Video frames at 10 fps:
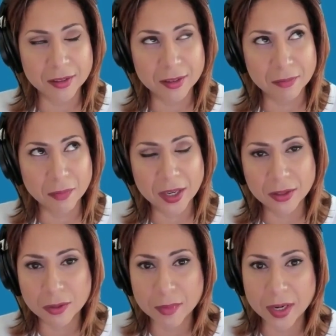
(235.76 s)
make
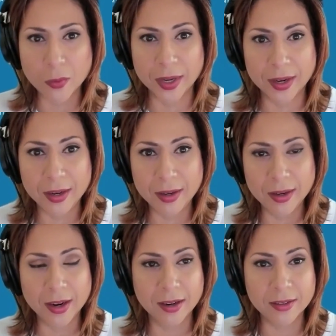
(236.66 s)
it to my wedding,
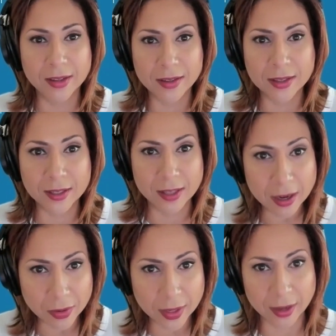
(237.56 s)
and the
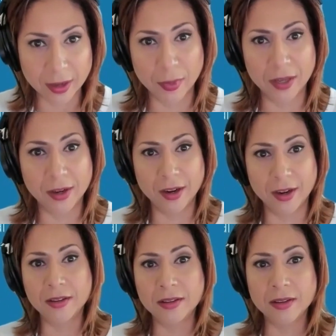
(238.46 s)
second element
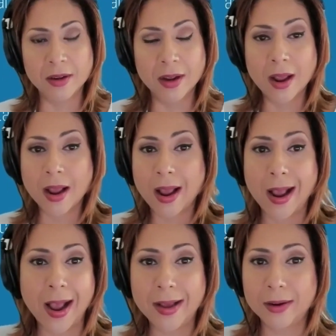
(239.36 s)
is
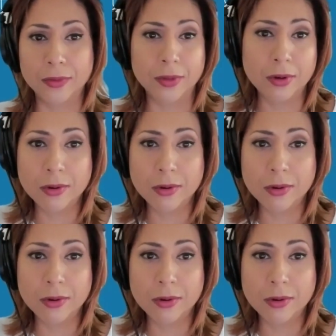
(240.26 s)
I don't know